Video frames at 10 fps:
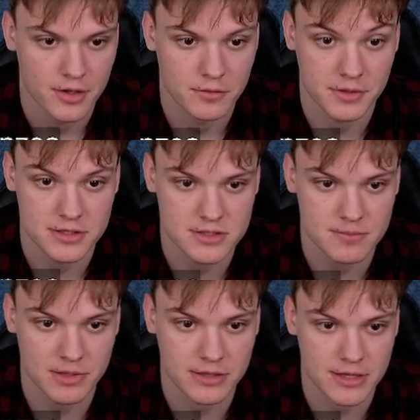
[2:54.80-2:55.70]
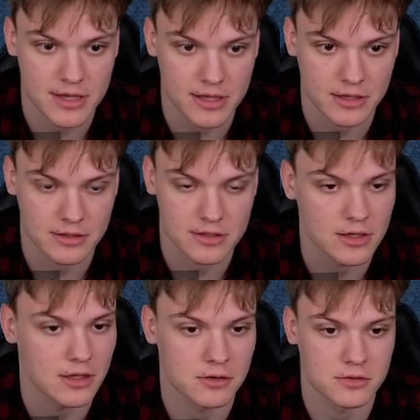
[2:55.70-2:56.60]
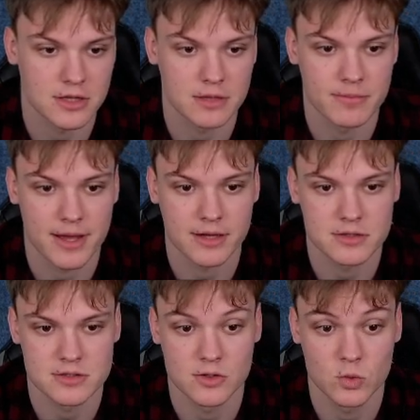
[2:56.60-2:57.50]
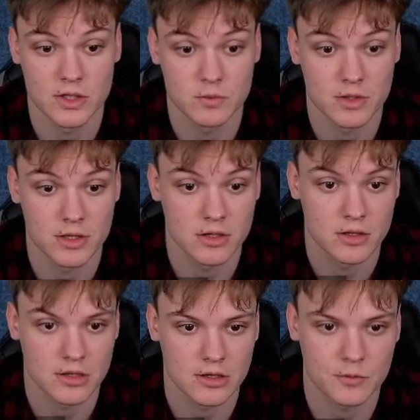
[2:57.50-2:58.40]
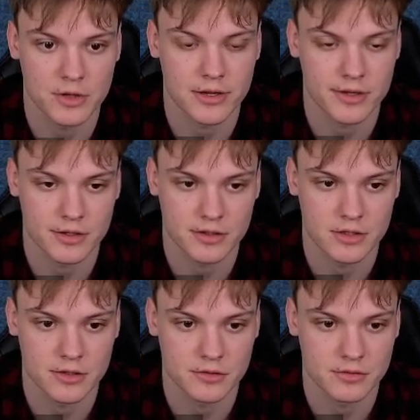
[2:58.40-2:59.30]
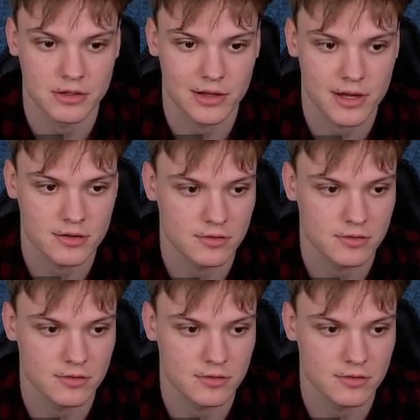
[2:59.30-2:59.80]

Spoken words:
He can simply take, and then he cannot take back, because the queen will hang at the end of the line.